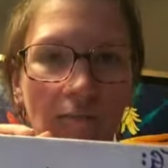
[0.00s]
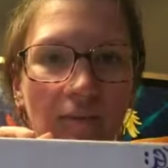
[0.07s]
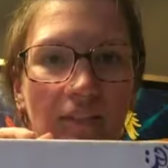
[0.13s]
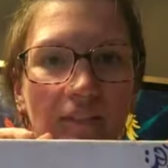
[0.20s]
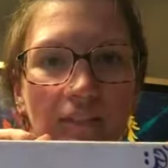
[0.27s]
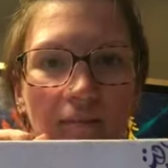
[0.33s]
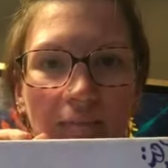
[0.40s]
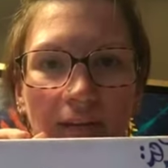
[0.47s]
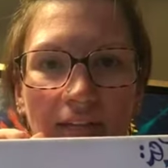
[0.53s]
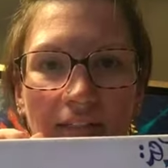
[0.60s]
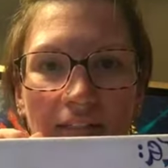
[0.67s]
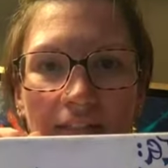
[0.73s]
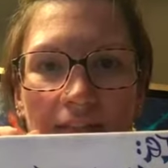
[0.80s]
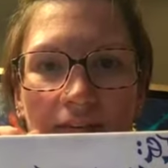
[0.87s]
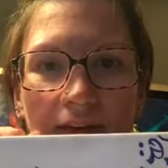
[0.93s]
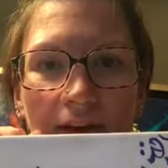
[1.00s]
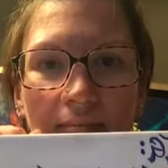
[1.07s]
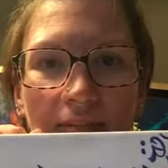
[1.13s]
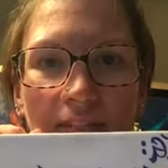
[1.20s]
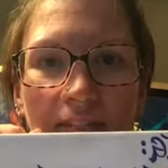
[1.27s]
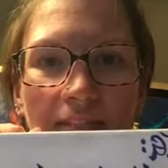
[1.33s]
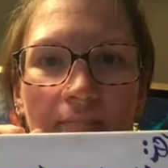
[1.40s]
This is my Instagram
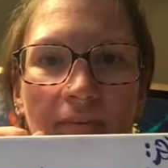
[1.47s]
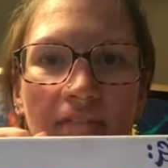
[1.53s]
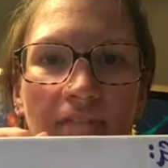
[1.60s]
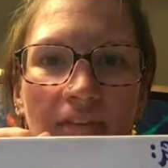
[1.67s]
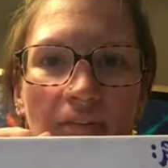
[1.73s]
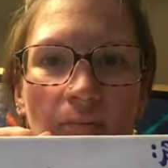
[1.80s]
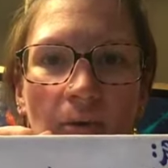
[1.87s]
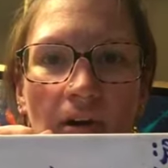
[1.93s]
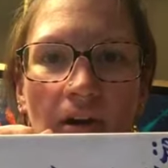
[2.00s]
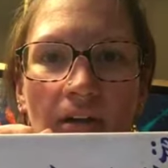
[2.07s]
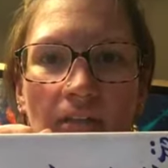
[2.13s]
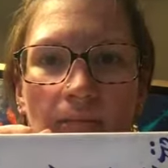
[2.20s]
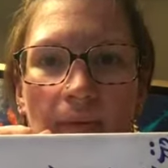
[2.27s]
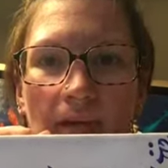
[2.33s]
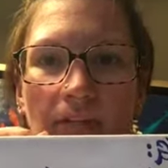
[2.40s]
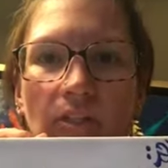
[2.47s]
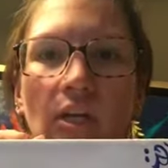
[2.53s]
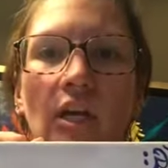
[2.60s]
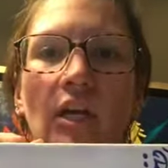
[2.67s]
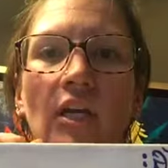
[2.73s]
and this is my Facebook artist page.